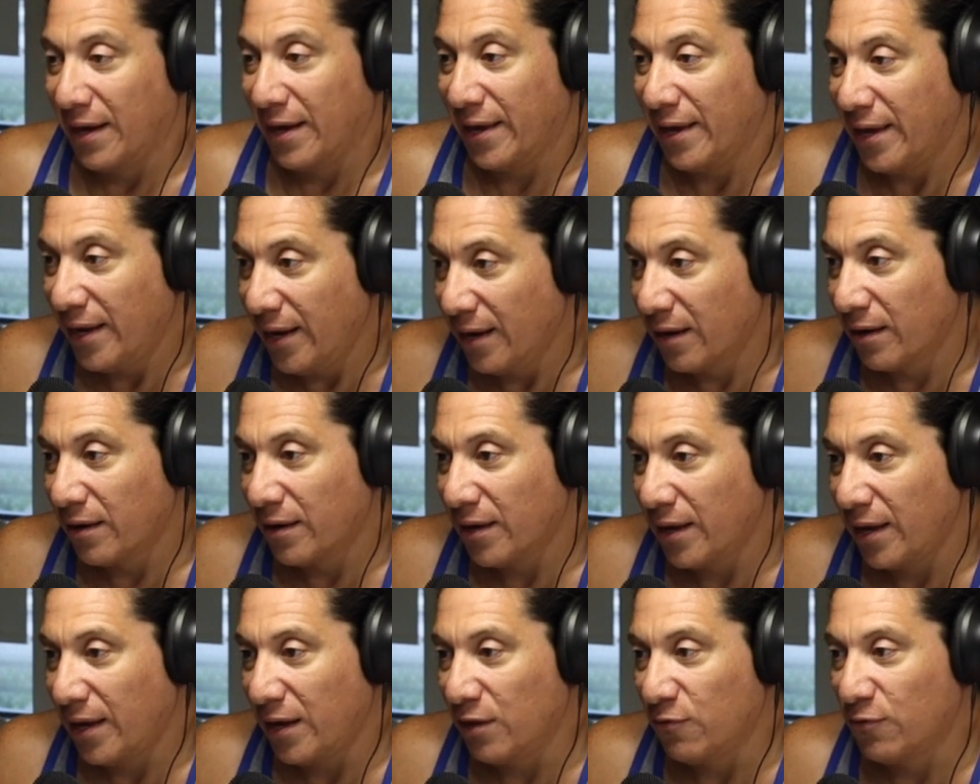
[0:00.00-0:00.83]
here
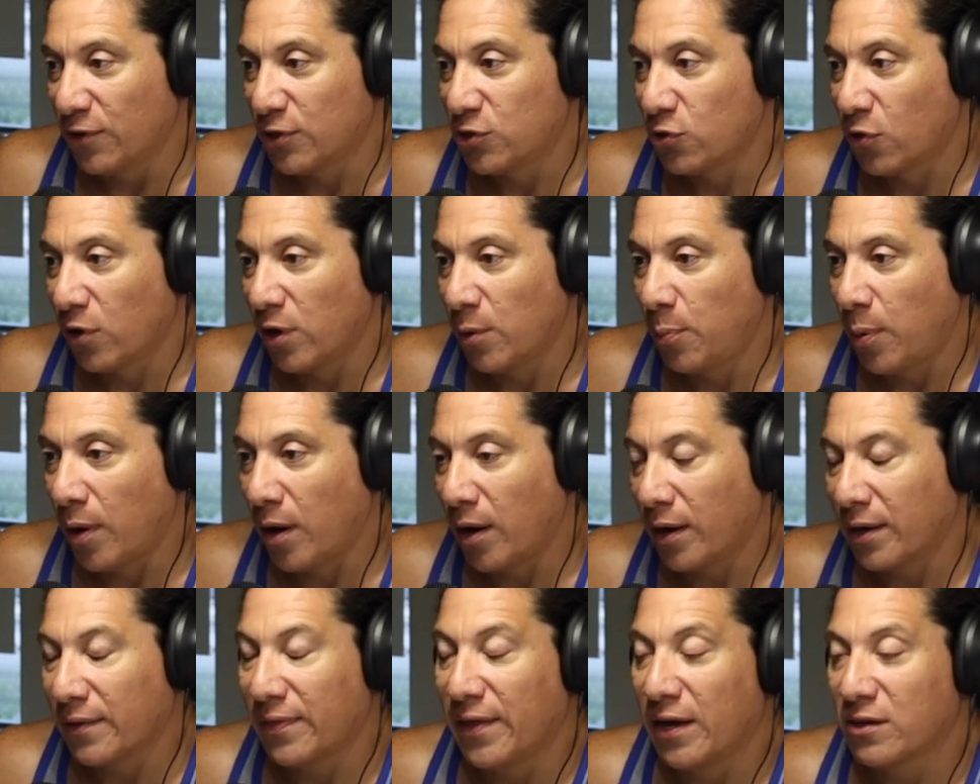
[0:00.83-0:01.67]
in Victoria
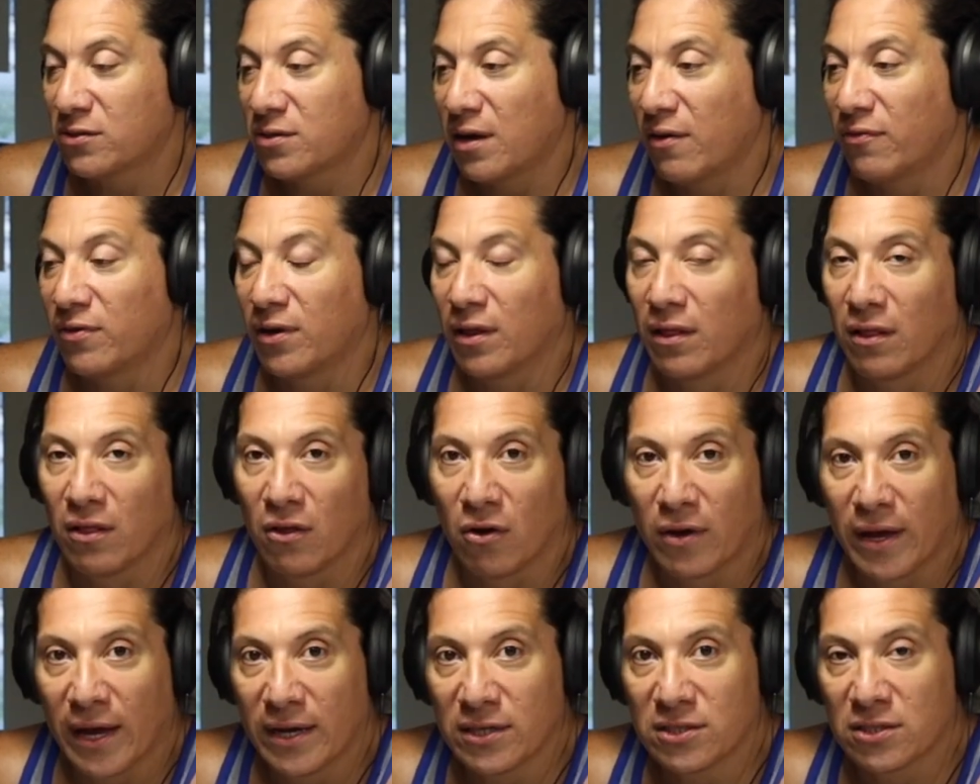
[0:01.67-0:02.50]
Park, and they also have another
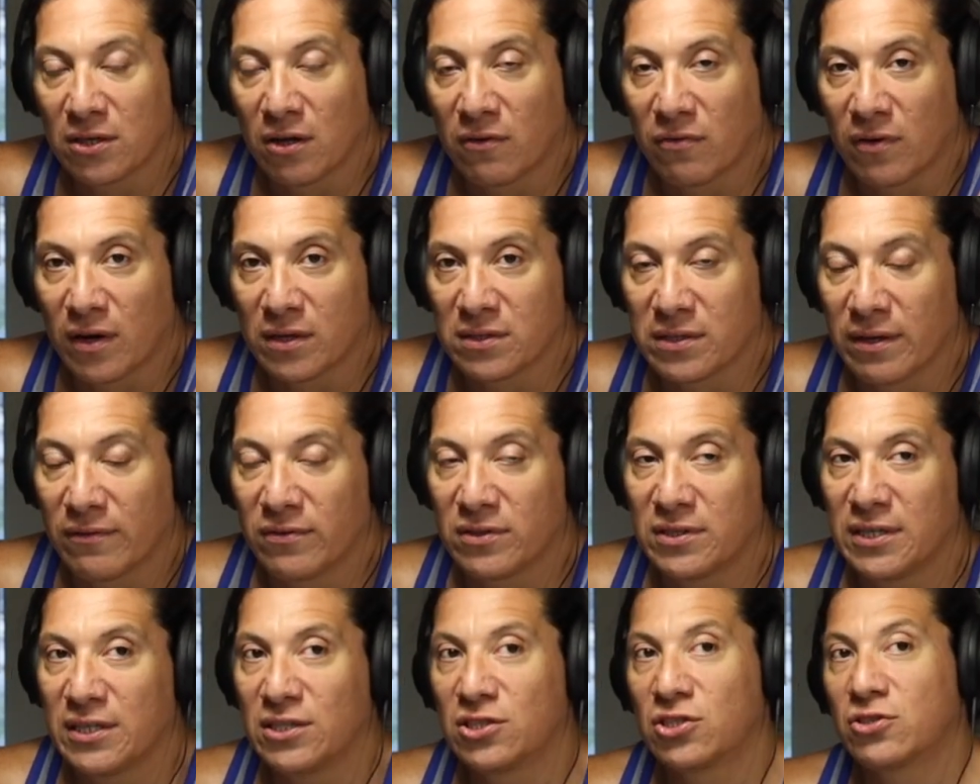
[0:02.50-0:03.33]
location over on
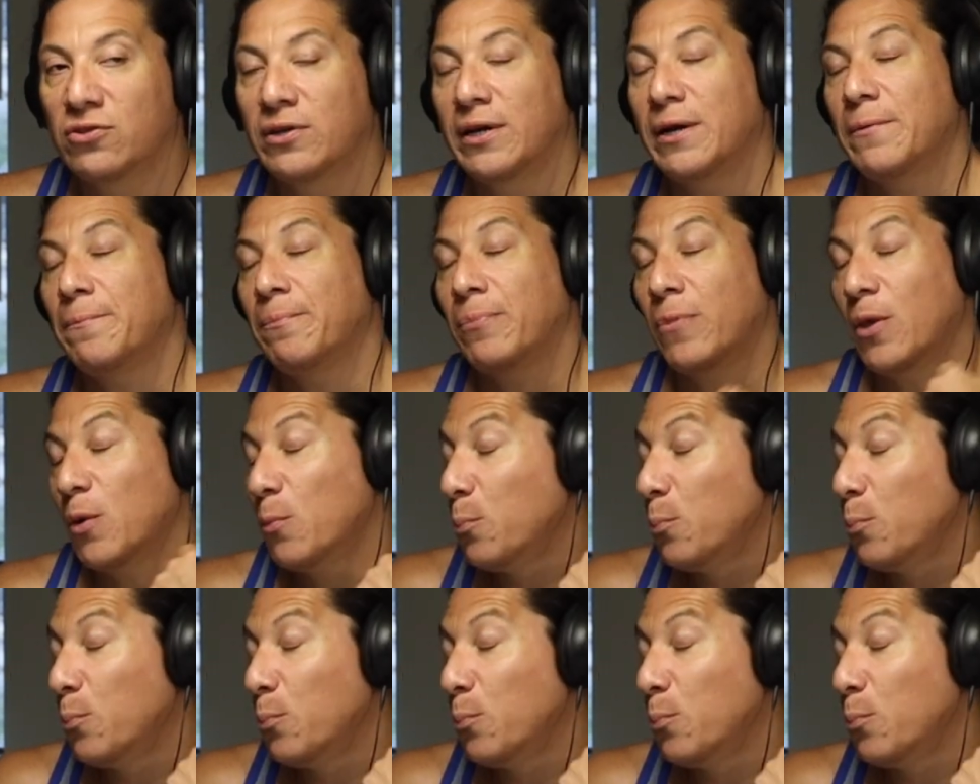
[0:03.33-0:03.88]
17th Street.